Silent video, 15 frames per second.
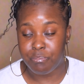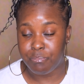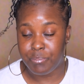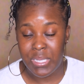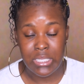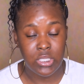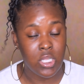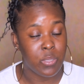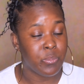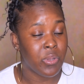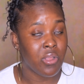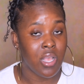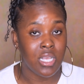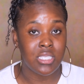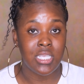benzoyl
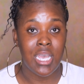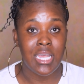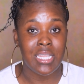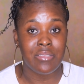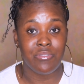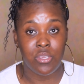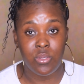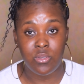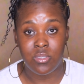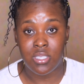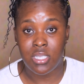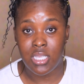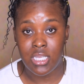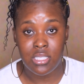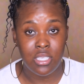peroxide, if you're
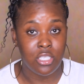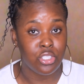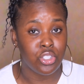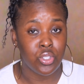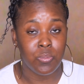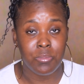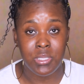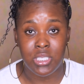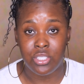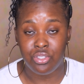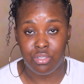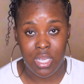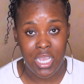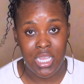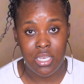using it, it should be
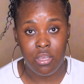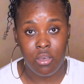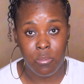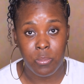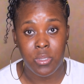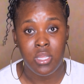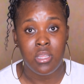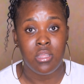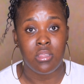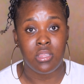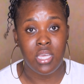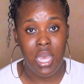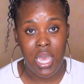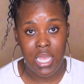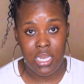drying up
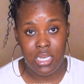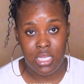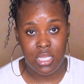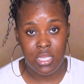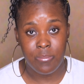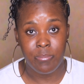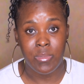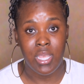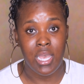the acne.